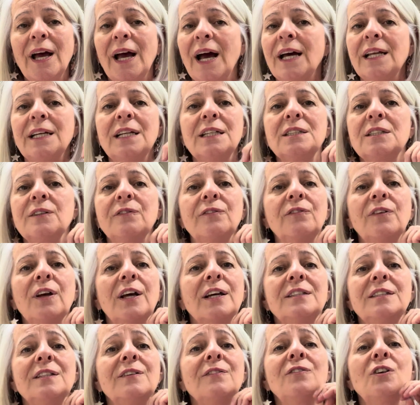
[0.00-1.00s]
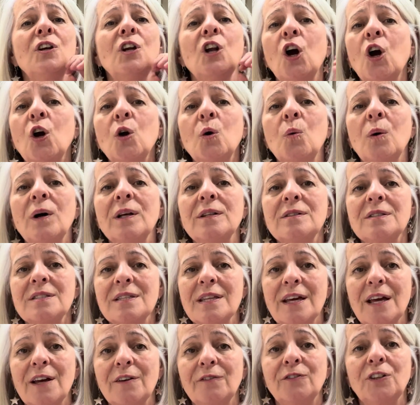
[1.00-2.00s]
and as if no one's
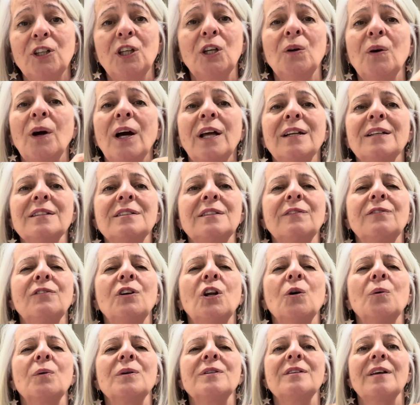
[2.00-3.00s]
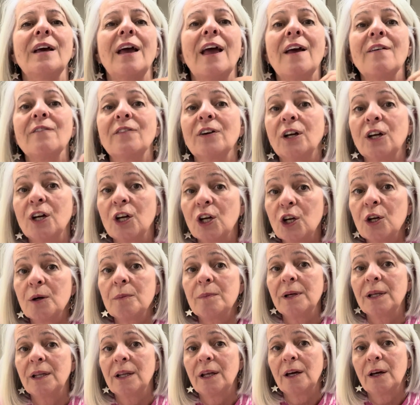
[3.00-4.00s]
there for you, and as if no one's ever gonna
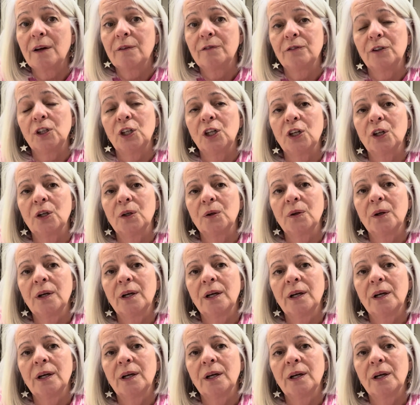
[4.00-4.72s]
be there for you.